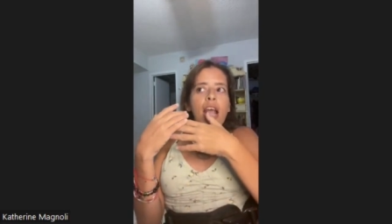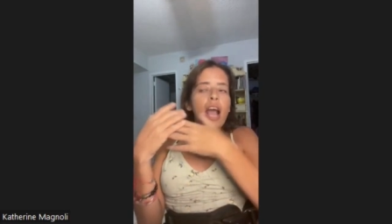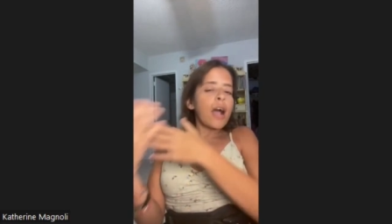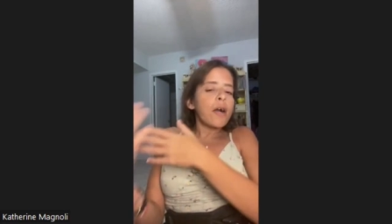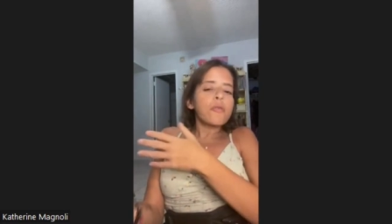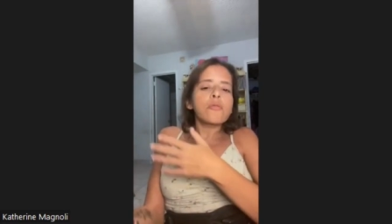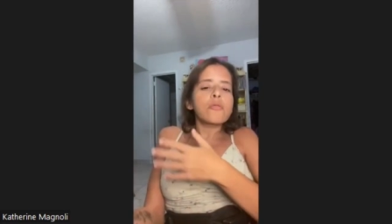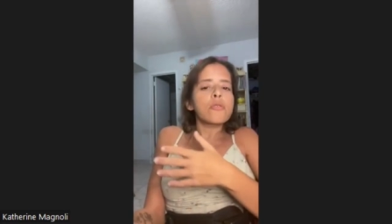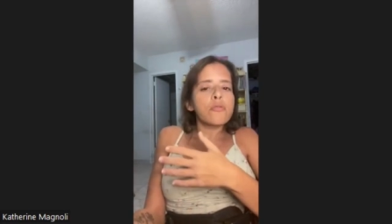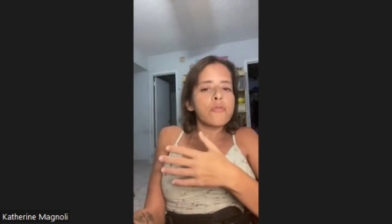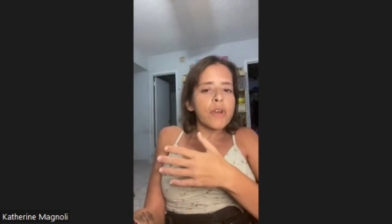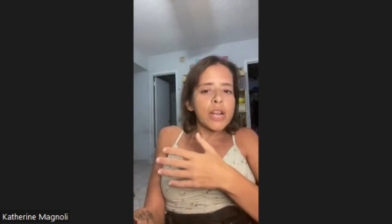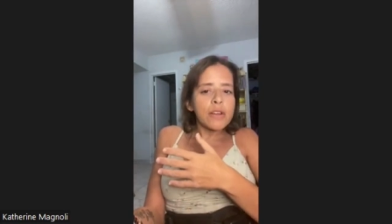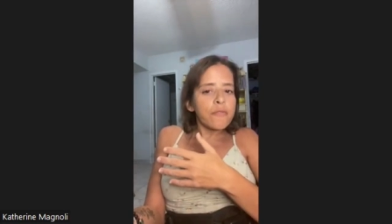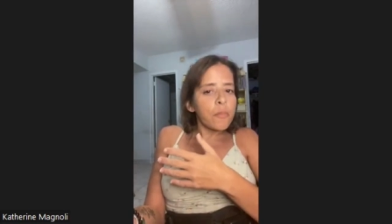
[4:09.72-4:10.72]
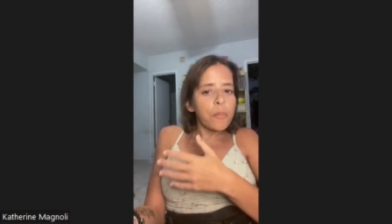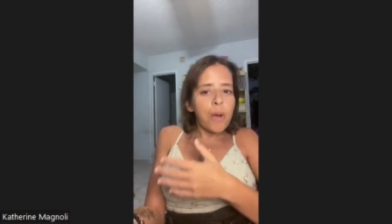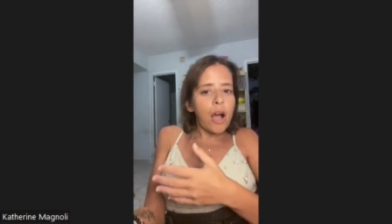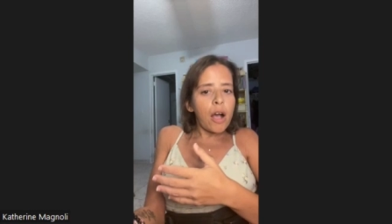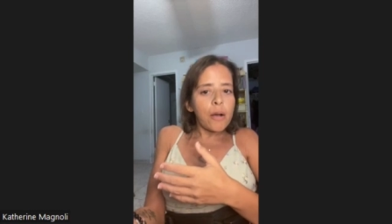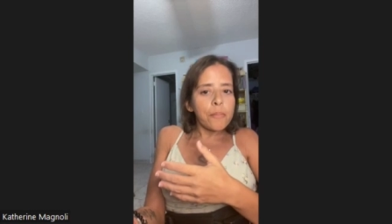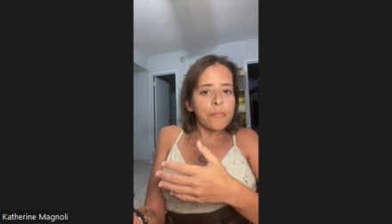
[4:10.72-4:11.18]
how great of a
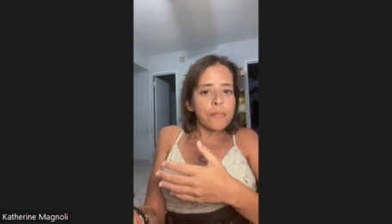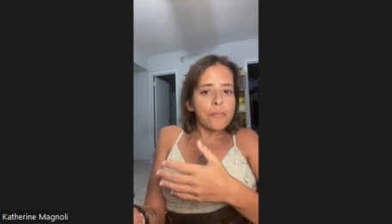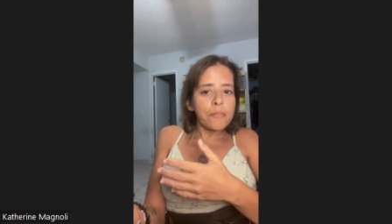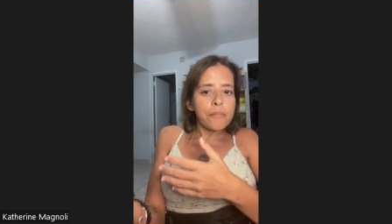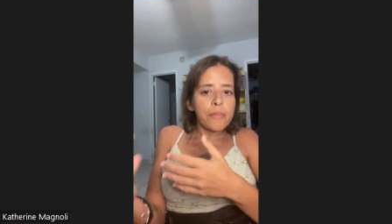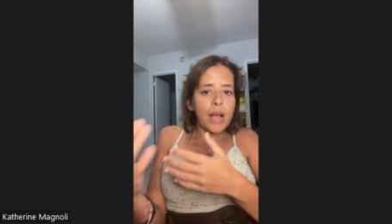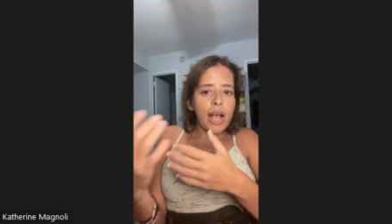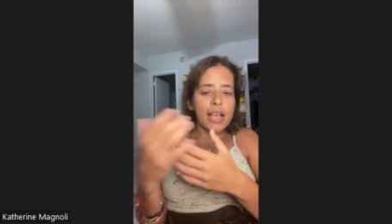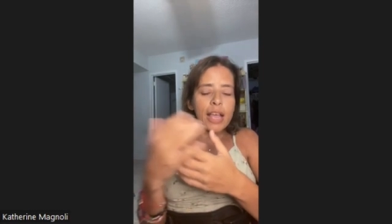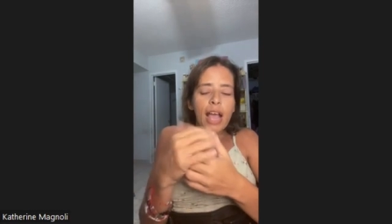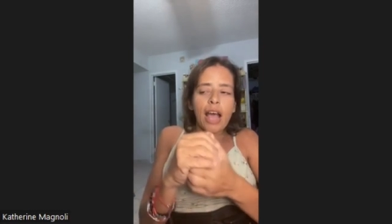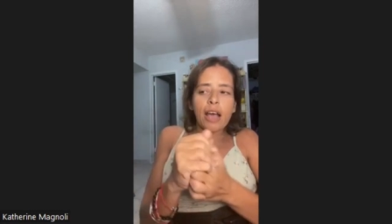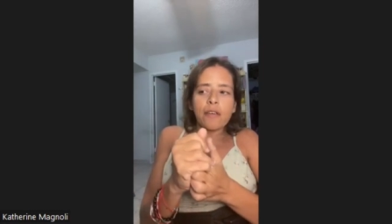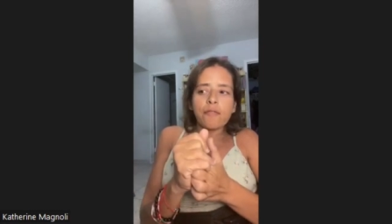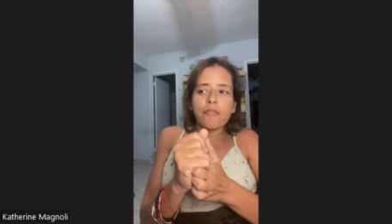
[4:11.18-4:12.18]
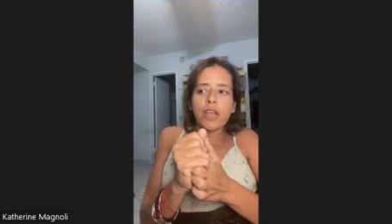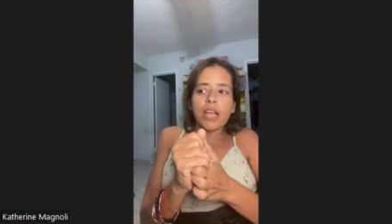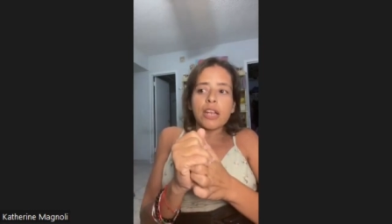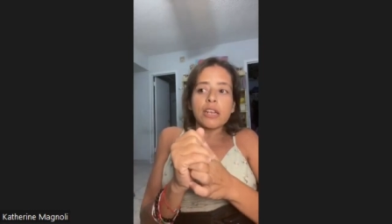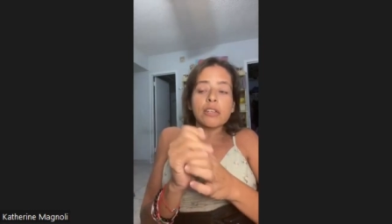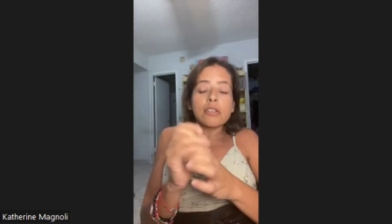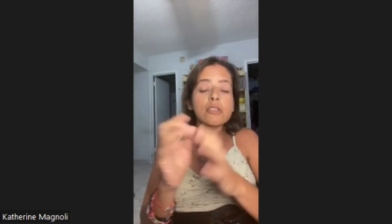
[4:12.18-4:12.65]
mom I have.
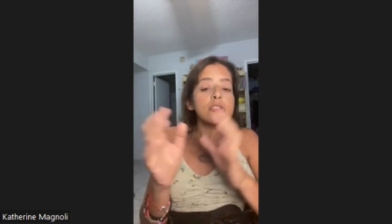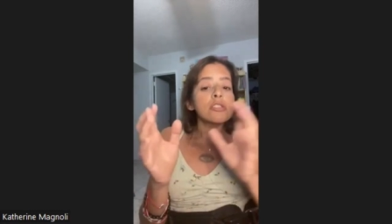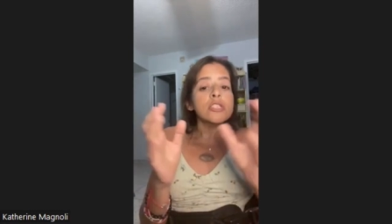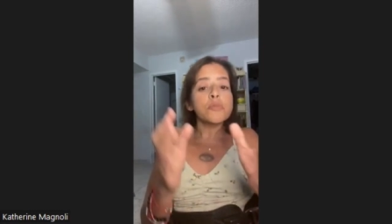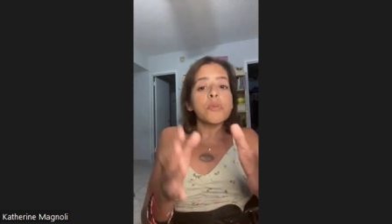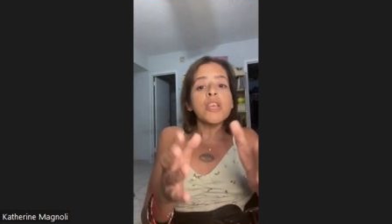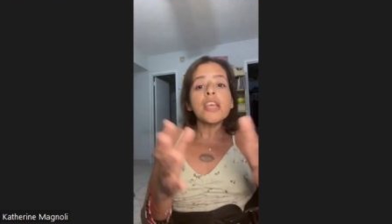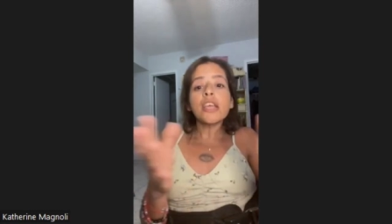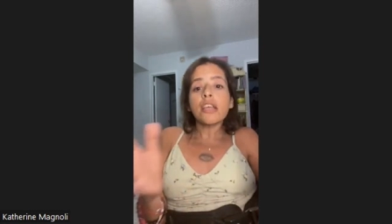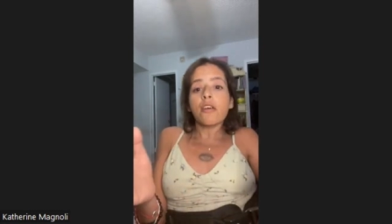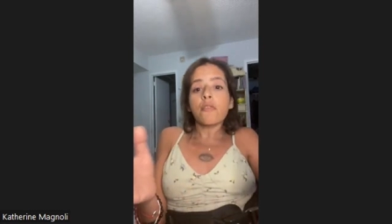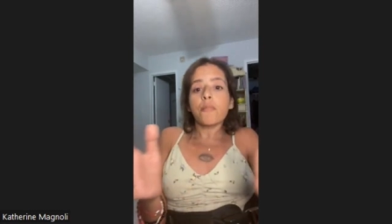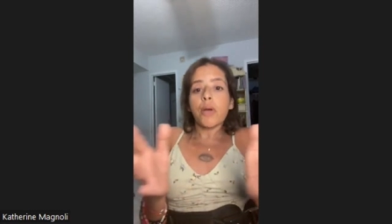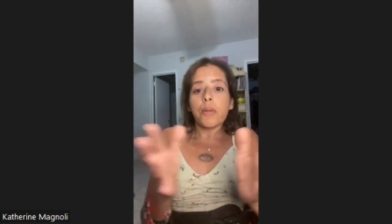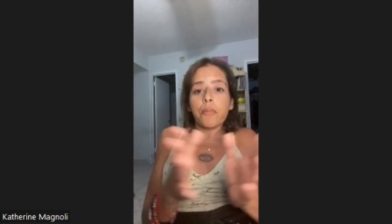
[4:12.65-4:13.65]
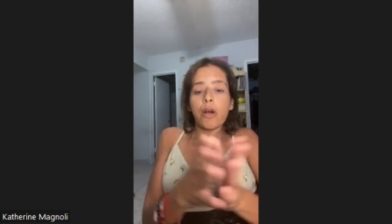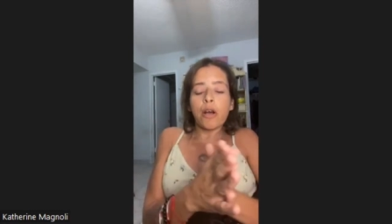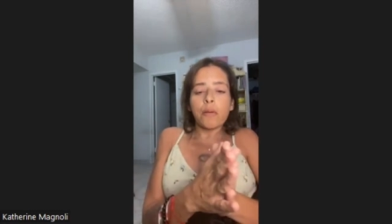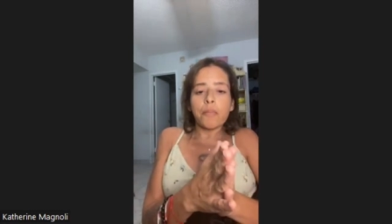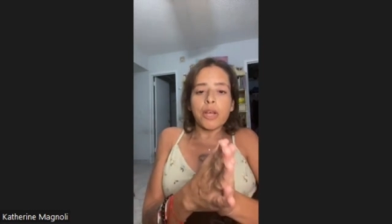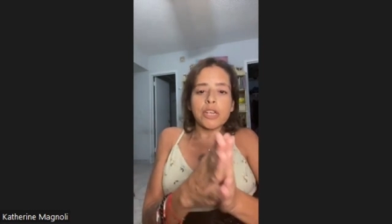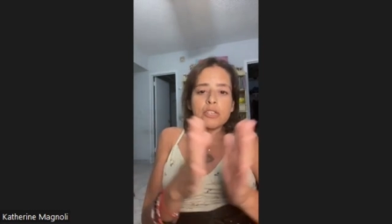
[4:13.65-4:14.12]
And speaking of my
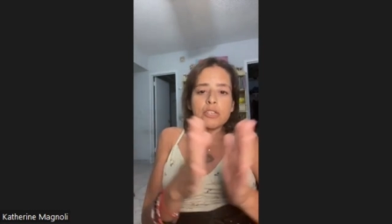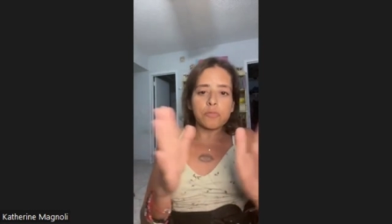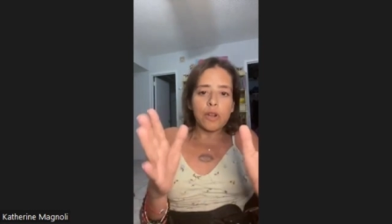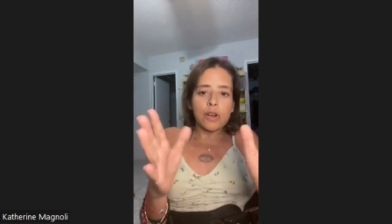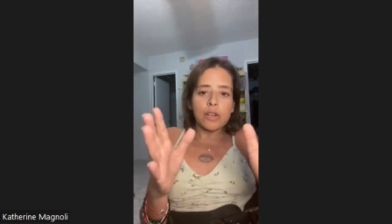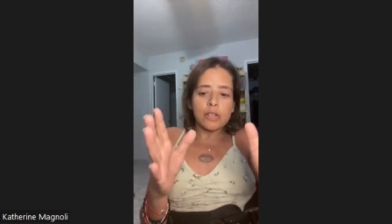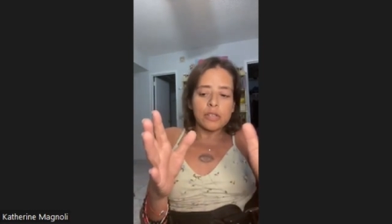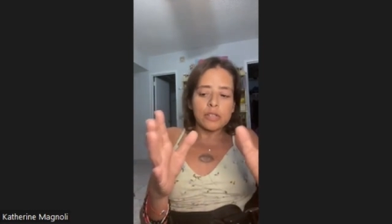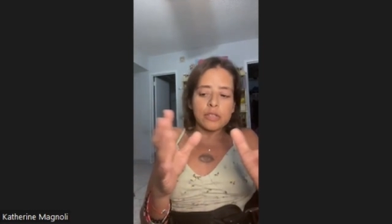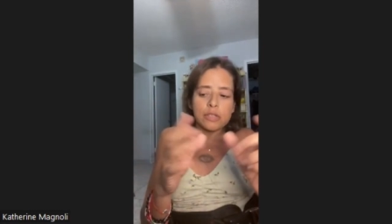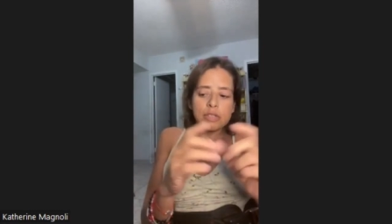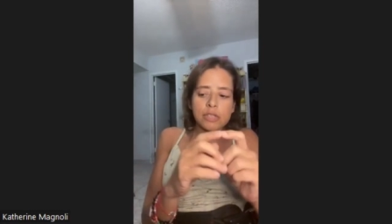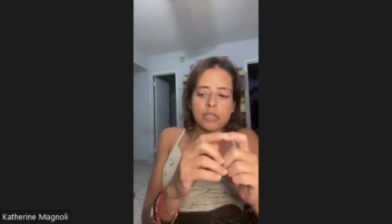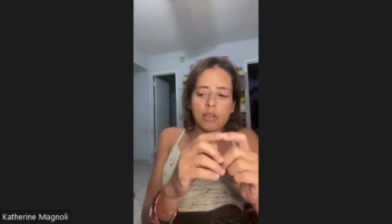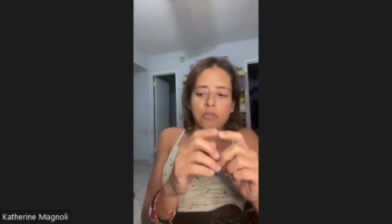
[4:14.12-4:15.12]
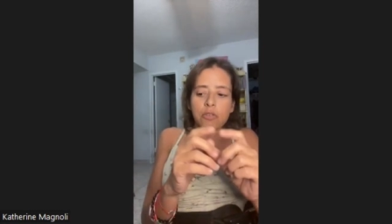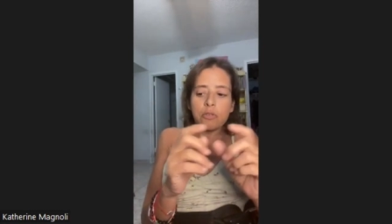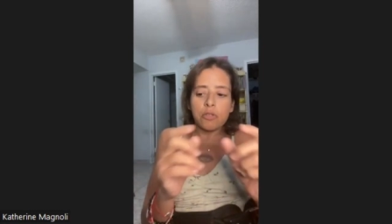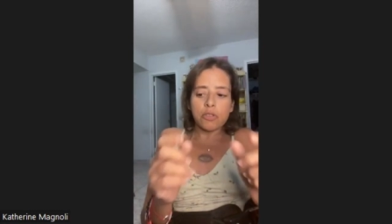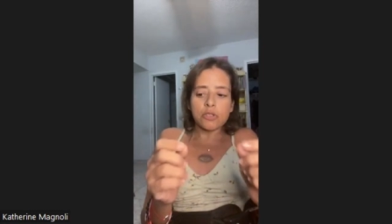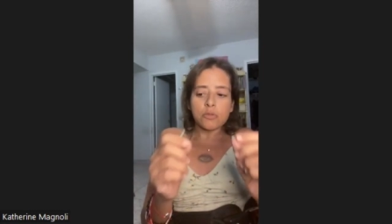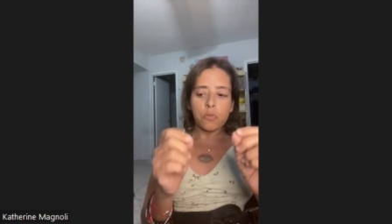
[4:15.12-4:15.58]
mom, I just want to tell
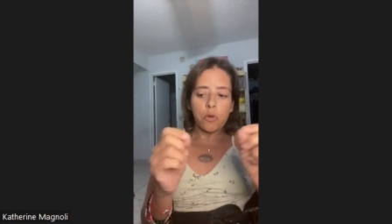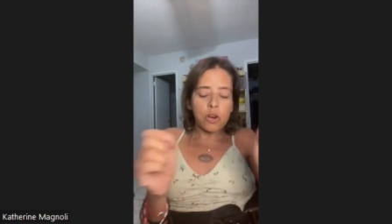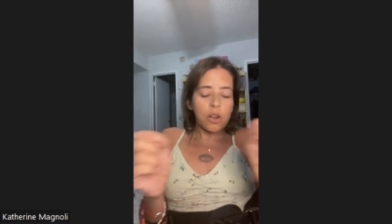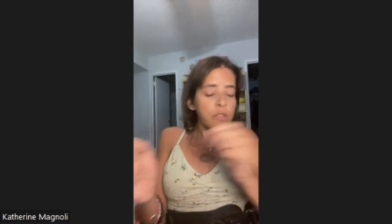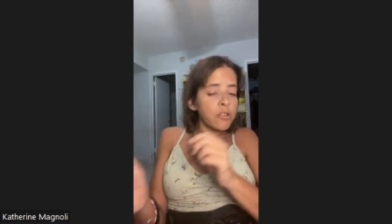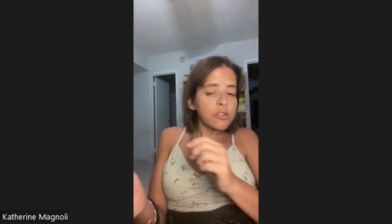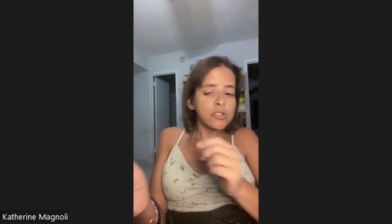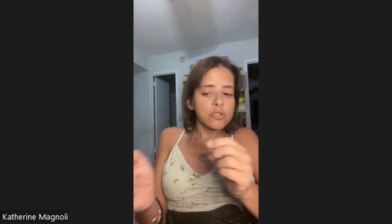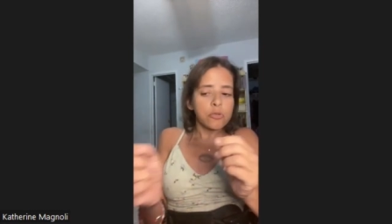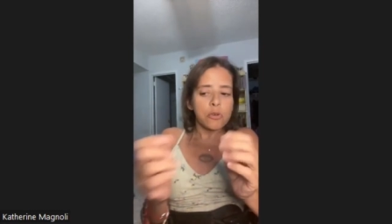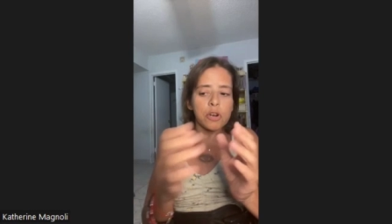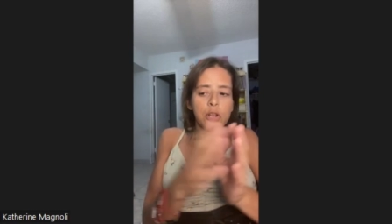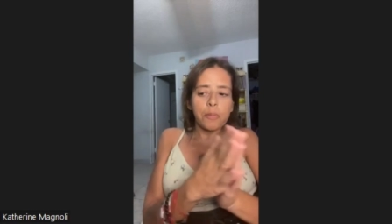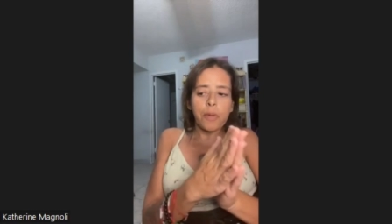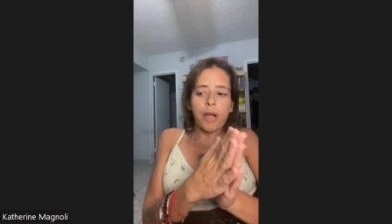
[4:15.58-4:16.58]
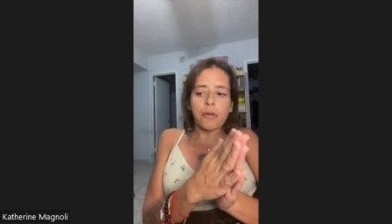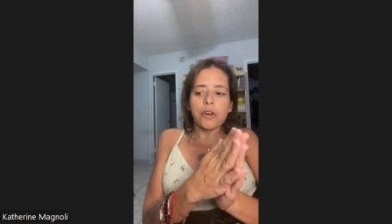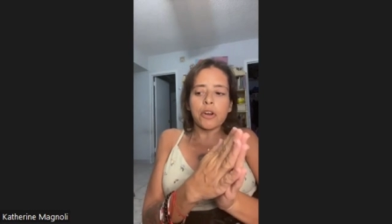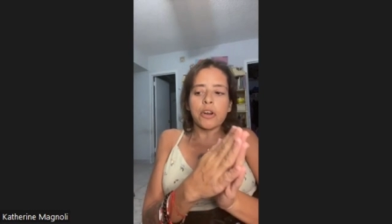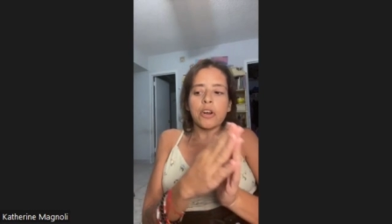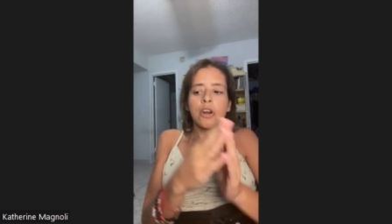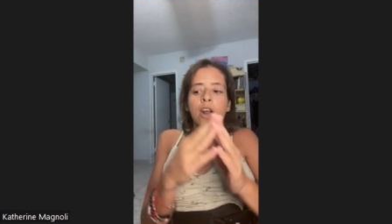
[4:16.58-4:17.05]
you this one other story about
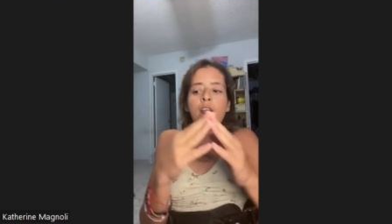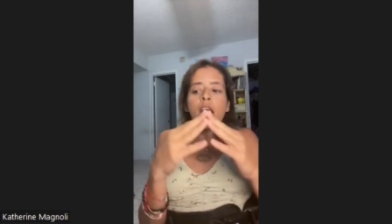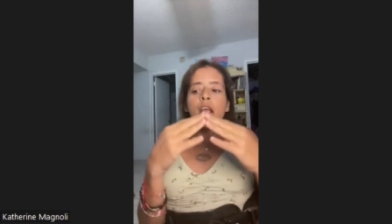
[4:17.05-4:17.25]
her.